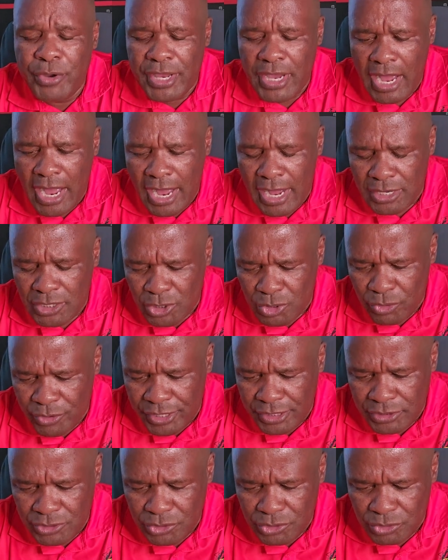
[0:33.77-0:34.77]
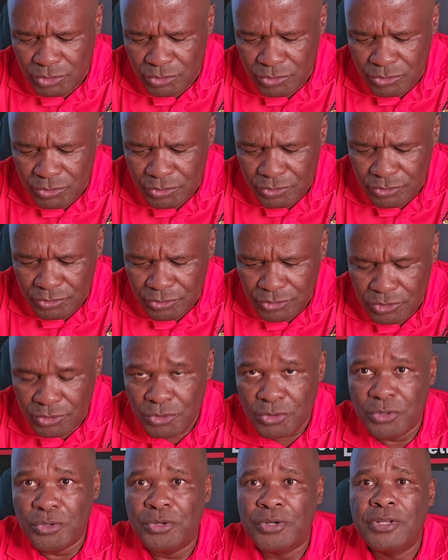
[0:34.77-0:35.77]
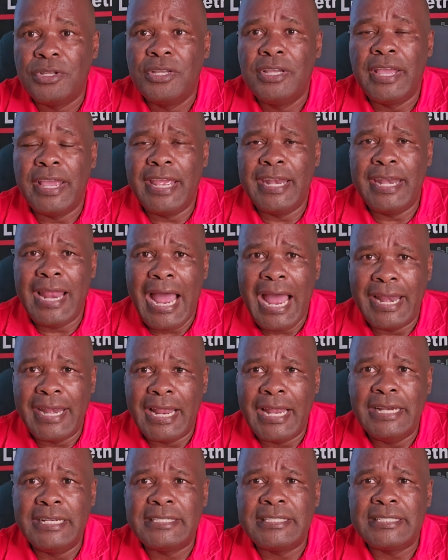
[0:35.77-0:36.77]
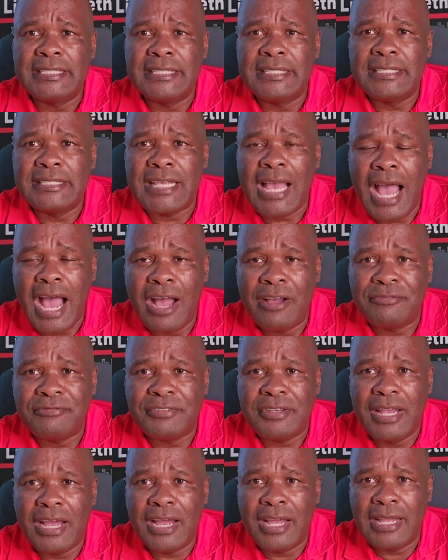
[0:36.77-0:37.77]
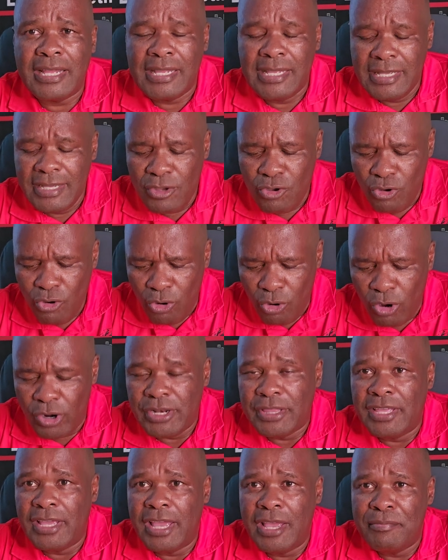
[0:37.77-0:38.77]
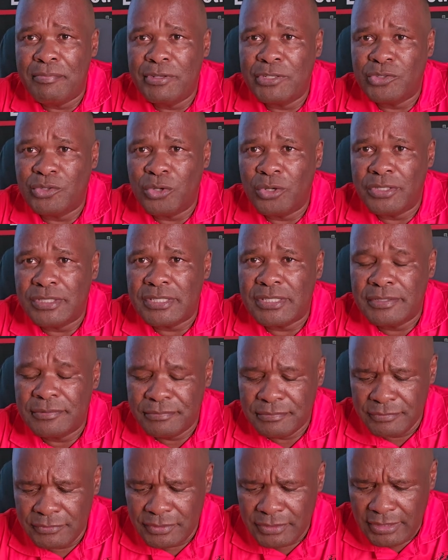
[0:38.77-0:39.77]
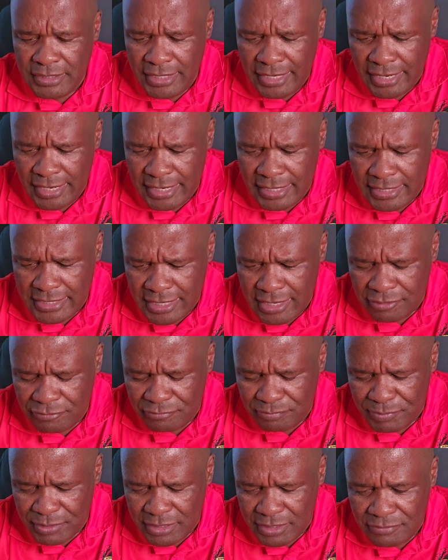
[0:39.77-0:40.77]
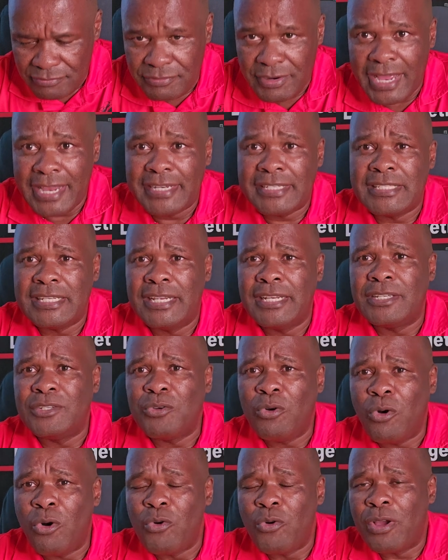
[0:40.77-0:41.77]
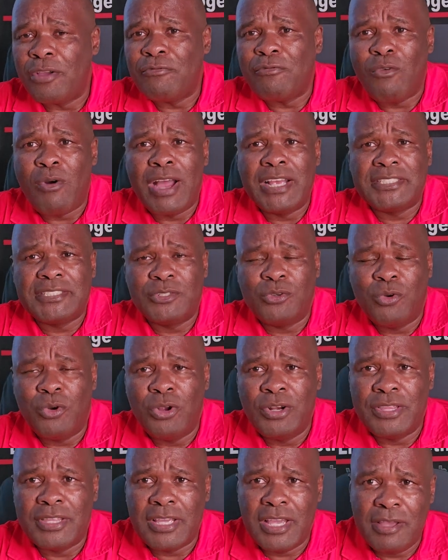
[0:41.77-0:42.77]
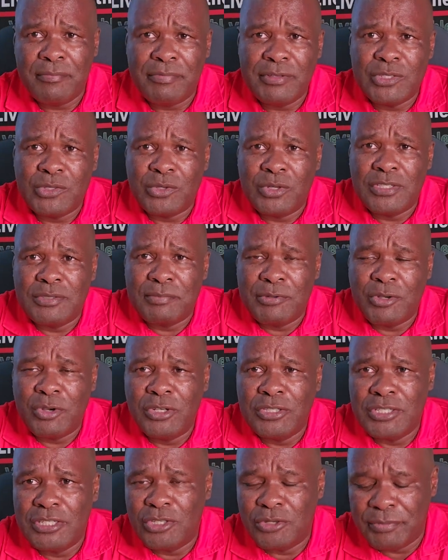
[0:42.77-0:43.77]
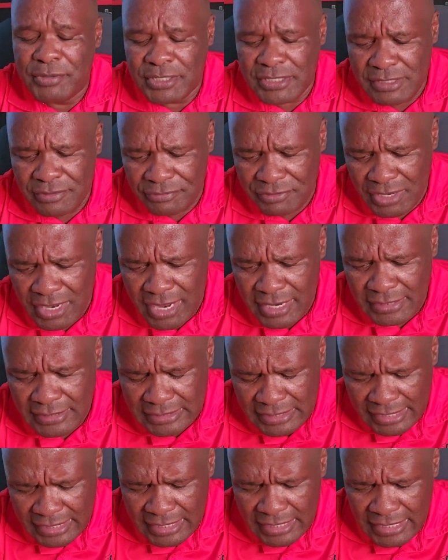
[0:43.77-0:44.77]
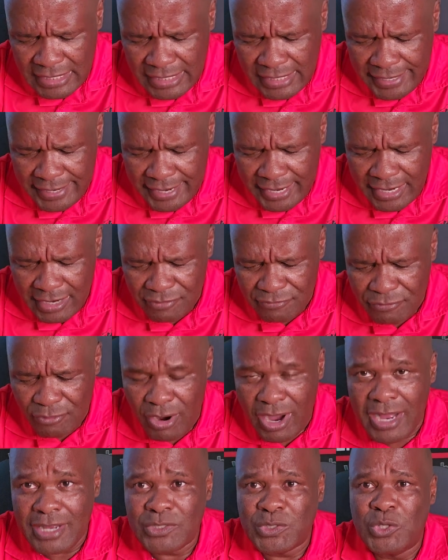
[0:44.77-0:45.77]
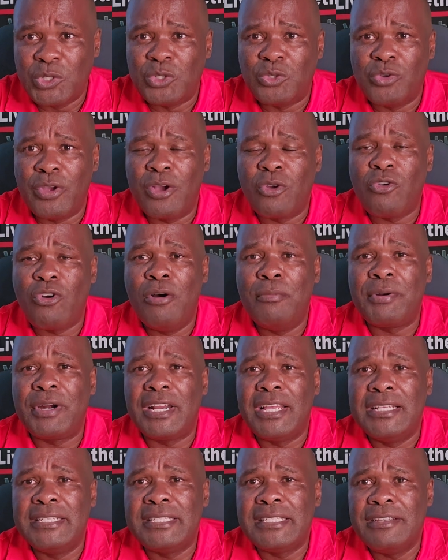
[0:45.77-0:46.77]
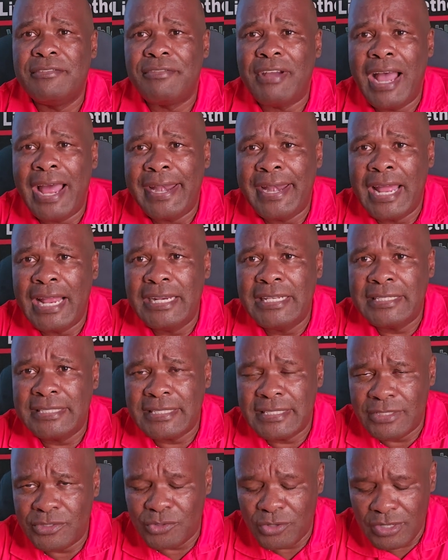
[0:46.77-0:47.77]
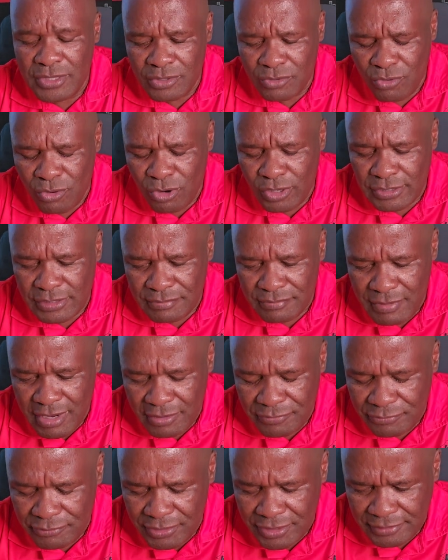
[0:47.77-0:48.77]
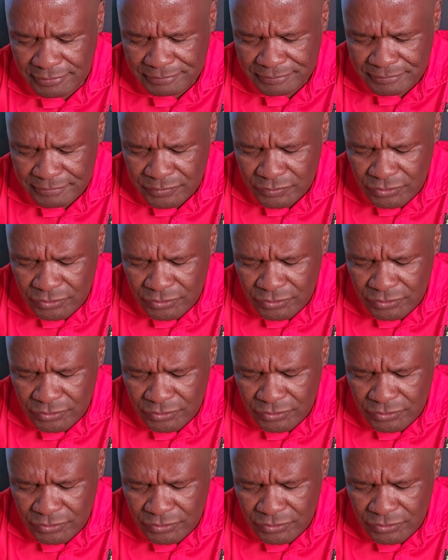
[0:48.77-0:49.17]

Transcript: we are going to do an analysis after all the episodes uh, have been flighted or we've watched all the episodes because it will be difficult uh, for us to do a comprehensive analysis on the gold mafia